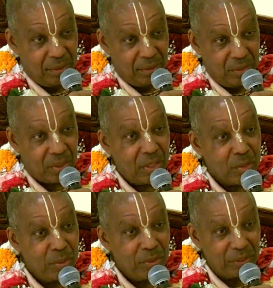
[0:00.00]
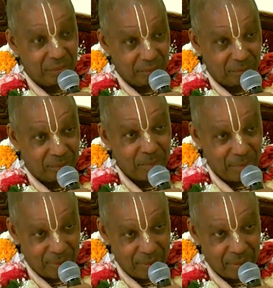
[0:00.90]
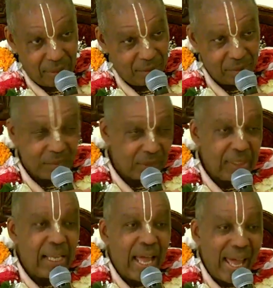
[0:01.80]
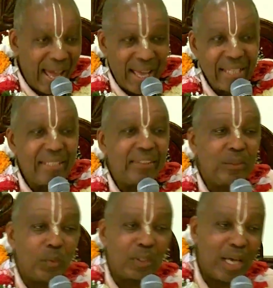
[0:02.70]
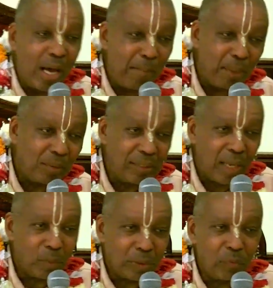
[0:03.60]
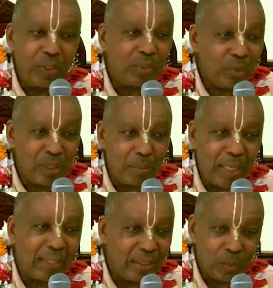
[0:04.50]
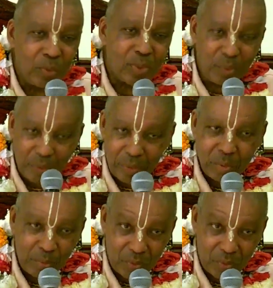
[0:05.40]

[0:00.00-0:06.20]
This Kashmiri scholar. And you will come and I will defeat you in debate and you will surrender to me.